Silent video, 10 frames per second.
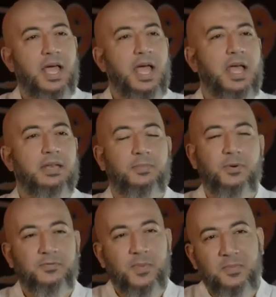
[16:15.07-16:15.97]
And the
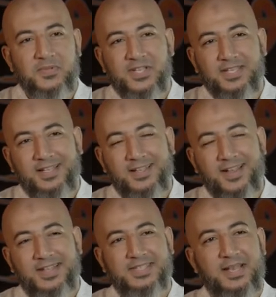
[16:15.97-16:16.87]
Prophet Muhammad
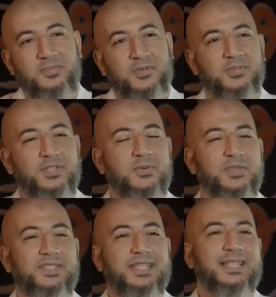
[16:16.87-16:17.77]
sallallahu alaihi wasallam, because he
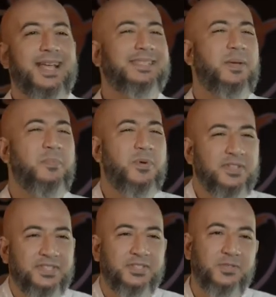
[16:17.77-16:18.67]
was sent as a
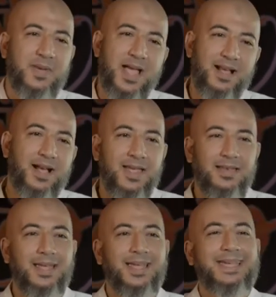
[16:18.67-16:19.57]
mercy to
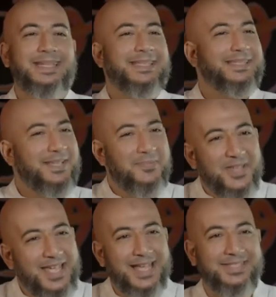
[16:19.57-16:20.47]
mankind, he did
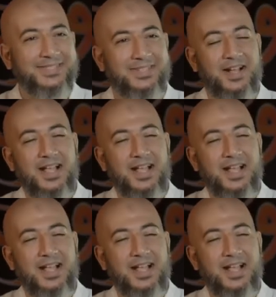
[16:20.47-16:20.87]
something extra.